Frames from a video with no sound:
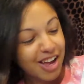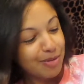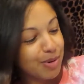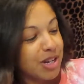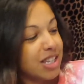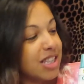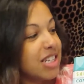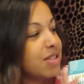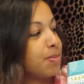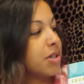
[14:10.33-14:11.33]
But
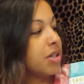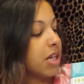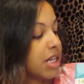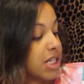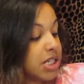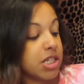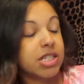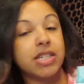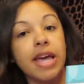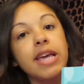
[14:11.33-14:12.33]
this book, it
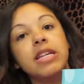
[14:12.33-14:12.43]
does say